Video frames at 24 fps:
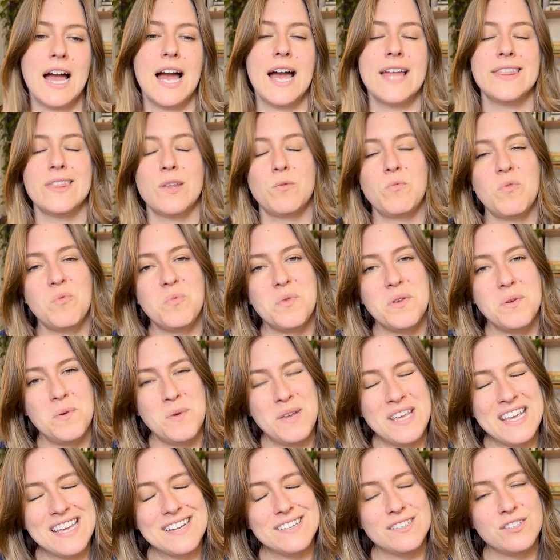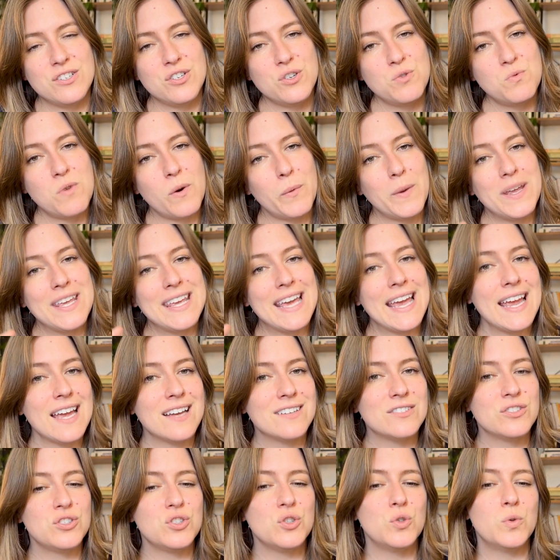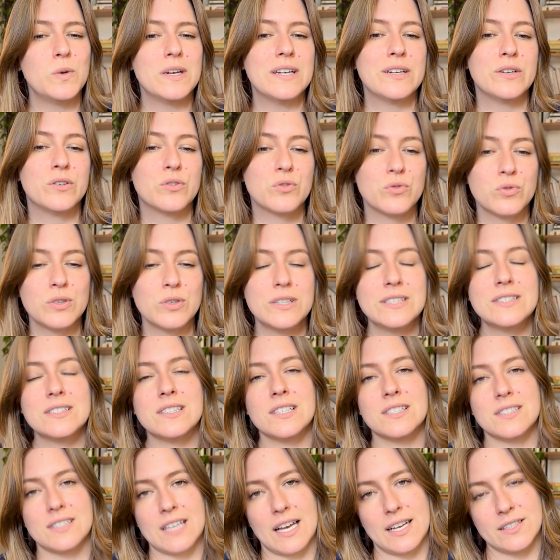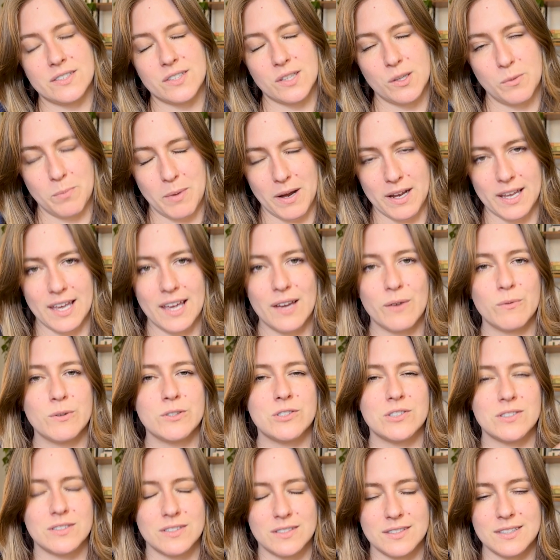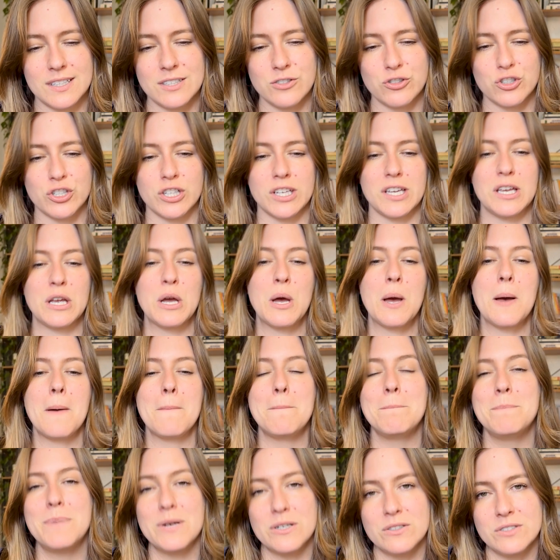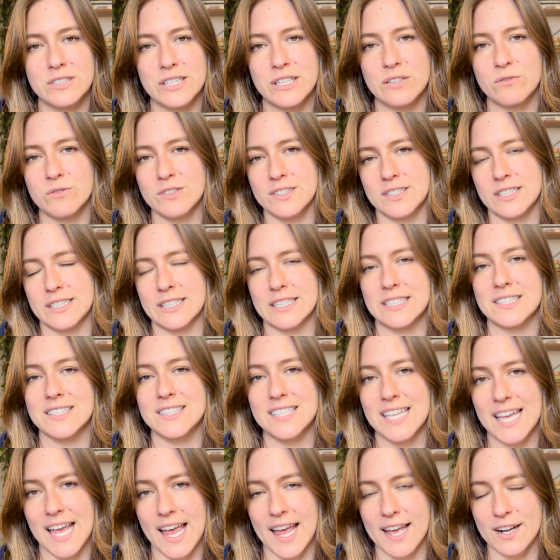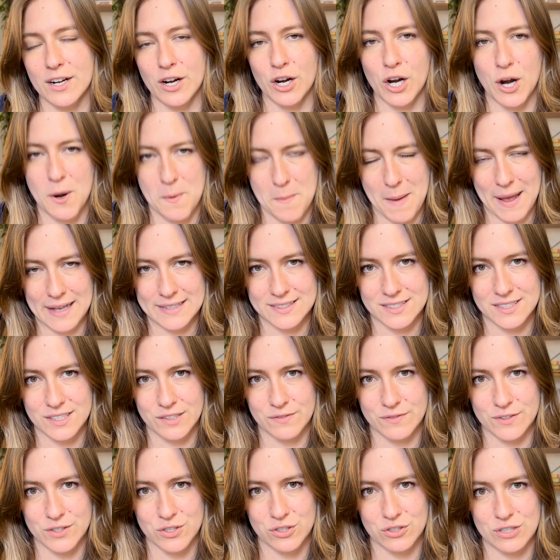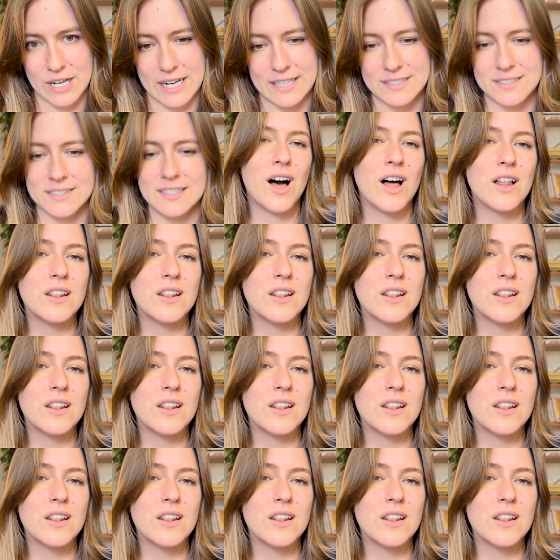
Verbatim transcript: And then we, we can do what we can to increase the size of the bucket, which is essentially building resiliency and our capacity for stress.